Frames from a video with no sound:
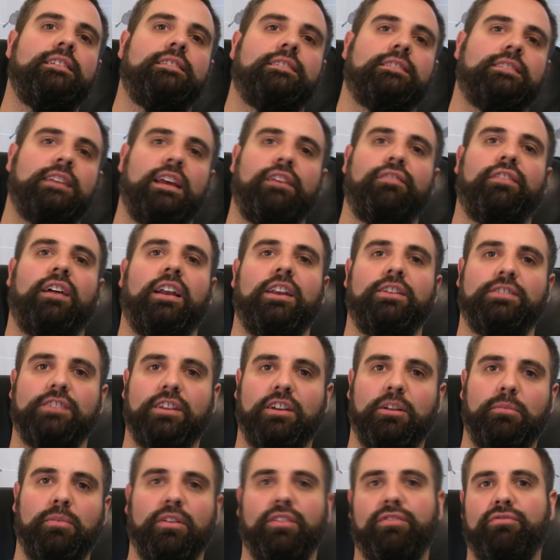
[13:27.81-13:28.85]
say, values the
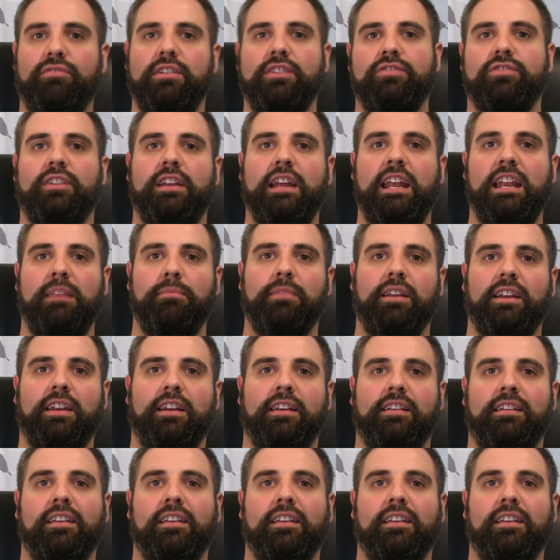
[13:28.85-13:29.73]
club at 380 million.